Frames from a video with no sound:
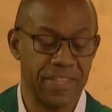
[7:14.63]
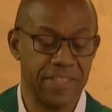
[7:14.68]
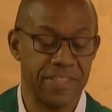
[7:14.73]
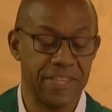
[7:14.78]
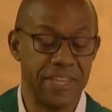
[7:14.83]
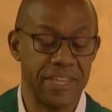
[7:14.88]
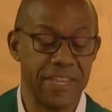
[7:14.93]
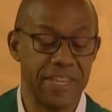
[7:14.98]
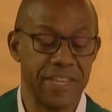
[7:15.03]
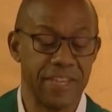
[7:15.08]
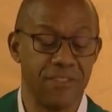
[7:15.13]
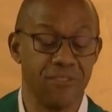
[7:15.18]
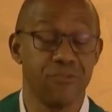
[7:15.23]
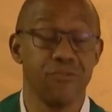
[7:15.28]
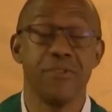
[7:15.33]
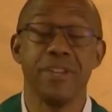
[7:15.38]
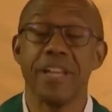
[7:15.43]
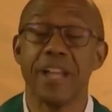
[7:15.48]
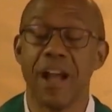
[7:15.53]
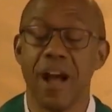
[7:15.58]
the
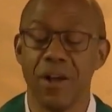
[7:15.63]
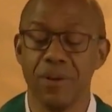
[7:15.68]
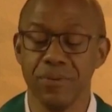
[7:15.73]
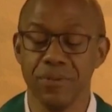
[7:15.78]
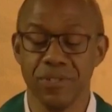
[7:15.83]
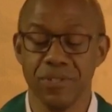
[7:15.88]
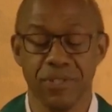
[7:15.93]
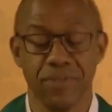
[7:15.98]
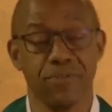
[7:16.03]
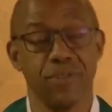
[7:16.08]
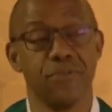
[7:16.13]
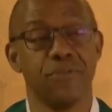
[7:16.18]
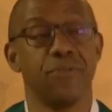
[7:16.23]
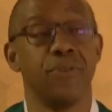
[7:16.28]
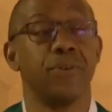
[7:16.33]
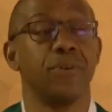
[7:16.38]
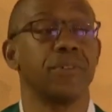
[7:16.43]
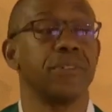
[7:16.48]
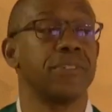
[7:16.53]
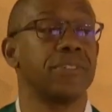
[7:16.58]
recounts of the
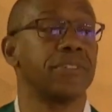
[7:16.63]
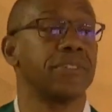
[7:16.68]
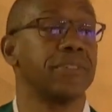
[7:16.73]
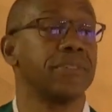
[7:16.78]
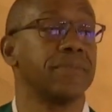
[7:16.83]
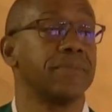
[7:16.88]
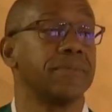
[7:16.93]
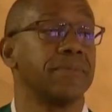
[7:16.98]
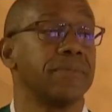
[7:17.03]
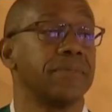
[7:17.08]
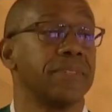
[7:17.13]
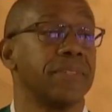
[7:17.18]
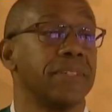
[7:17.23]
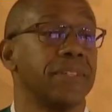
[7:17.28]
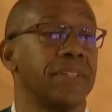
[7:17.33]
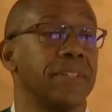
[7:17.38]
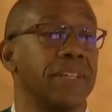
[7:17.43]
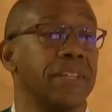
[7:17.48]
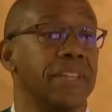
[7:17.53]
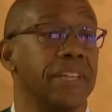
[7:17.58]
votes
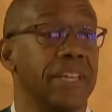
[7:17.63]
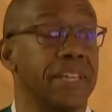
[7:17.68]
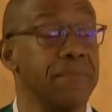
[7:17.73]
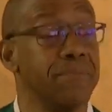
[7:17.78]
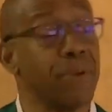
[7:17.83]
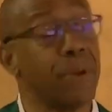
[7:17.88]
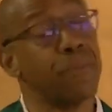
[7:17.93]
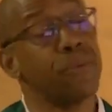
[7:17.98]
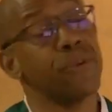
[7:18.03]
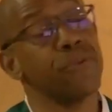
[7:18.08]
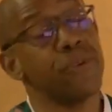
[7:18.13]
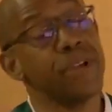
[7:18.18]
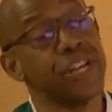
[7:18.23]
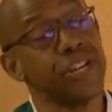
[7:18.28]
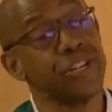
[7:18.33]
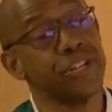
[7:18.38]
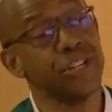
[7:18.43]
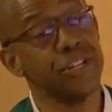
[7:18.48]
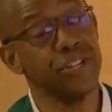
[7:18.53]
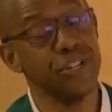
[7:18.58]
in
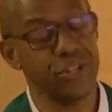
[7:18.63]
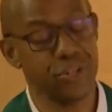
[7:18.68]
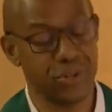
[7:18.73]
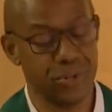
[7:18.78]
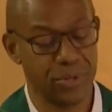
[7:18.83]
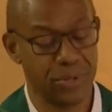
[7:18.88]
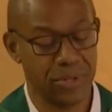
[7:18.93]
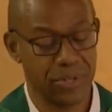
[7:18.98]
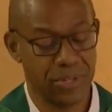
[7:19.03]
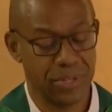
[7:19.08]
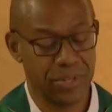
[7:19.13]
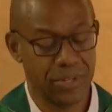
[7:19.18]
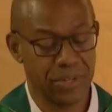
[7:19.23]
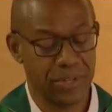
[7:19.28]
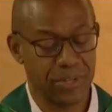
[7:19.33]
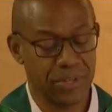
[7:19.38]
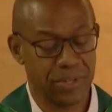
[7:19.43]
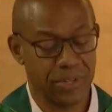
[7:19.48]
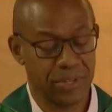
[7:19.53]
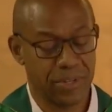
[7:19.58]
preparation to
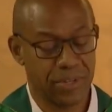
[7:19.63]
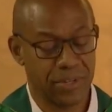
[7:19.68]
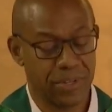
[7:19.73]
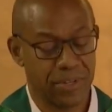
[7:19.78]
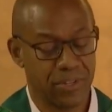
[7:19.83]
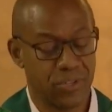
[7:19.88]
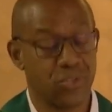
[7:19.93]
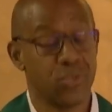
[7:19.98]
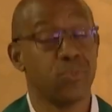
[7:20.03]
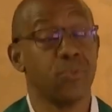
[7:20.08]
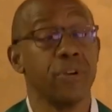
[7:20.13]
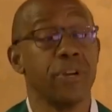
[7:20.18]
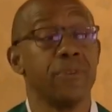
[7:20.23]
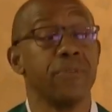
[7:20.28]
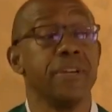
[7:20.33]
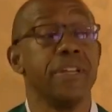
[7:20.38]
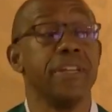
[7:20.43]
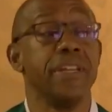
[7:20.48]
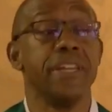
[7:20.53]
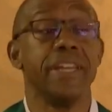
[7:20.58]
swear
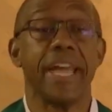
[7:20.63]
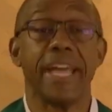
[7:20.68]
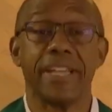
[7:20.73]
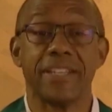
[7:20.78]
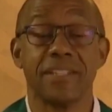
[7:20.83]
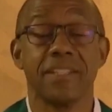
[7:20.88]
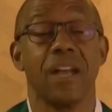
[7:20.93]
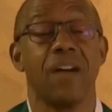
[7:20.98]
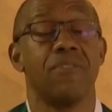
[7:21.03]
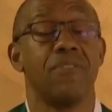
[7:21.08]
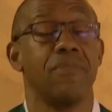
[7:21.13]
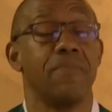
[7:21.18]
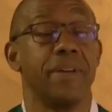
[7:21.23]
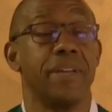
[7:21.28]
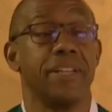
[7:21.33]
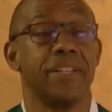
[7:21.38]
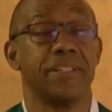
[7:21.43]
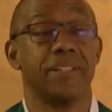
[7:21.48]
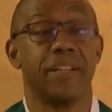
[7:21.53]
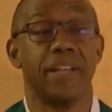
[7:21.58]
in the next
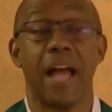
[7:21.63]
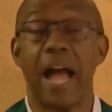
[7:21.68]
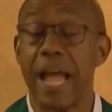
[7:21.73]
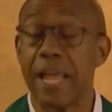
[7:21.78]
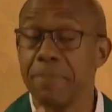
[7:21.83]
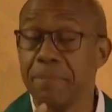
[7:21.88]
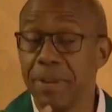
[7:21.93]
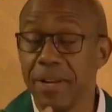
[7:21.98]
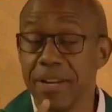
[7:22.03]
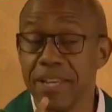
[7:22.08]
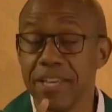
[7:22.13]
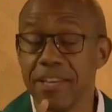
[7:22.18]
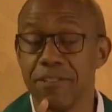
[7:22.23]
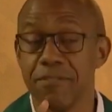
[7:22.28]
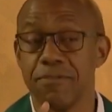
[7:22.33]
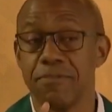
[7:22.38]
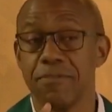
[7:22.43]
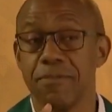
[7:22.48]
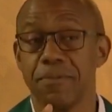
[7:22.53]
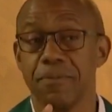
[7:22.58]
government, I
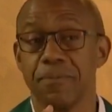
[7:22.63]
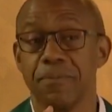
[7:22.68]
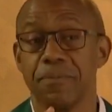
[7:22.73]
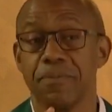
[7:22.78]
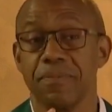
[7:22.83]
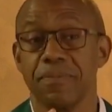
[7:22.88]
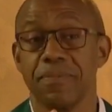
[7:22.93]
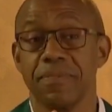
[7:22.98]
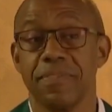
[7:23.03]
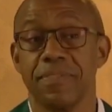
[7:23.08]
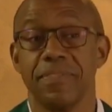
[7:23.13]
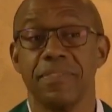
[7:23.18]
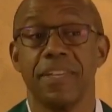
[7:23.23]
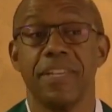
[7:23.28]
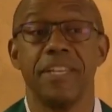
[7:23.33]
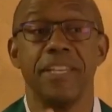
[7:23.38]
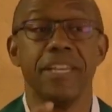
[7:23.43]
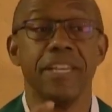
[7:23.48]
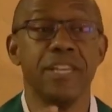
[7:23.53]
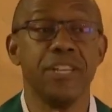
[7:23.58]
believe
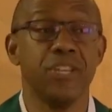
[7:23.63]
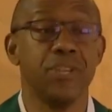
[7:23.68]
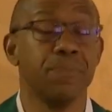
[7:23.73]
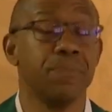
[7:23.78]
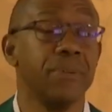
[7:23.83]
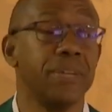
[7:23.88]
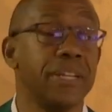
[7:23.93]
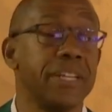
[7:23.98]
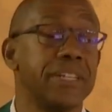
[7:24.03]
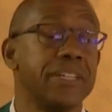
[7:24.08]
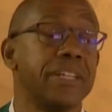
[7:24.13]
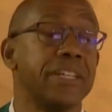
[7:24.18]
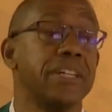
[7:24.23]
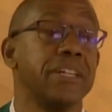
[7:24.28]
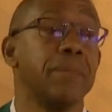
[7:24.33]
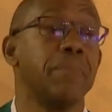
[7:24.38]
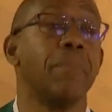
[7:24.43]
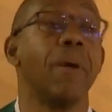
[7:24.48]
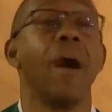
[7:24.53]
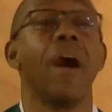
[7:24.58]
that each political
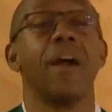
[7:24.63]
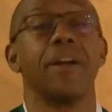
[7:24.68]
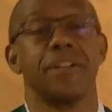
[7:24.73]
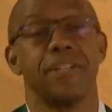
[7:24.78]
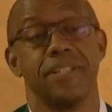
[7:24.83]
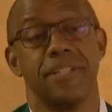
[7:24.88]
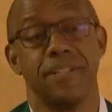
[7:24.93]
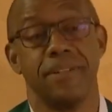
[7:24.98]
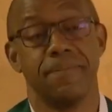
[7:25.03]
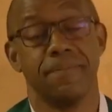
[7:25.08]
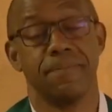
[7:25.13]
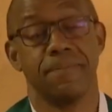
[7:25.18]
party,